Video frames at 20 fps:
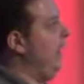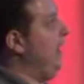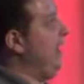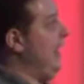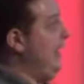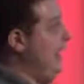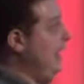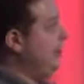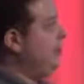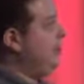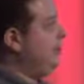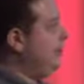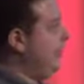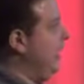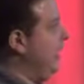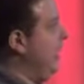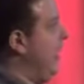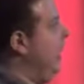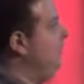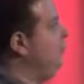is a
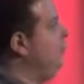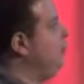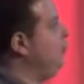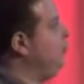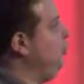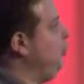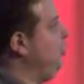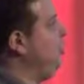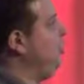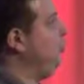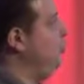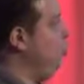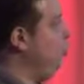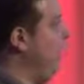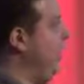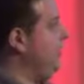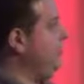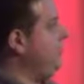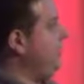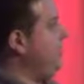college student who
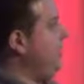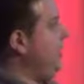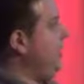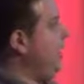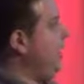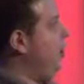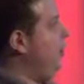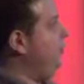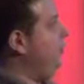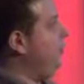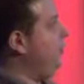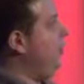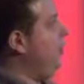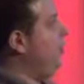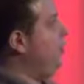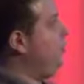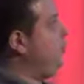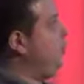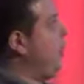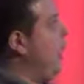likes to take care of
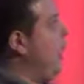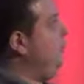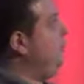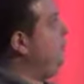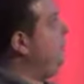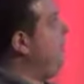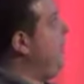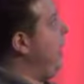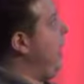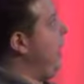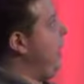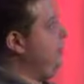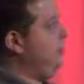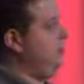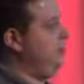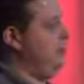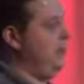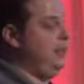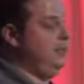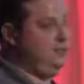herself, shop,
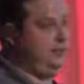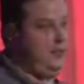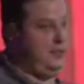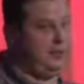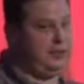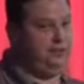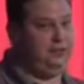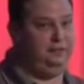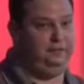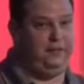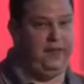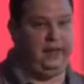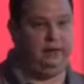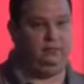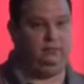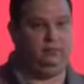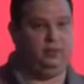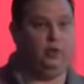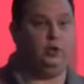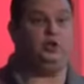and is physically fit,
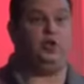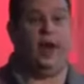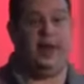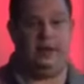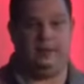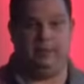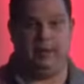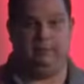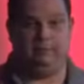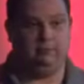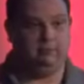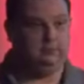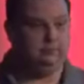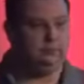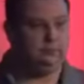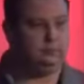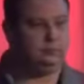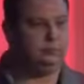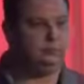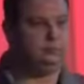or trying.
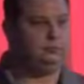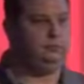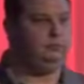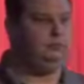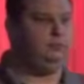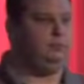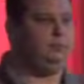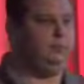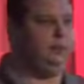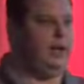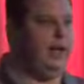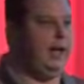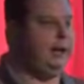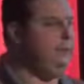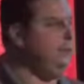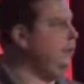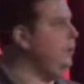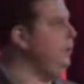Okay?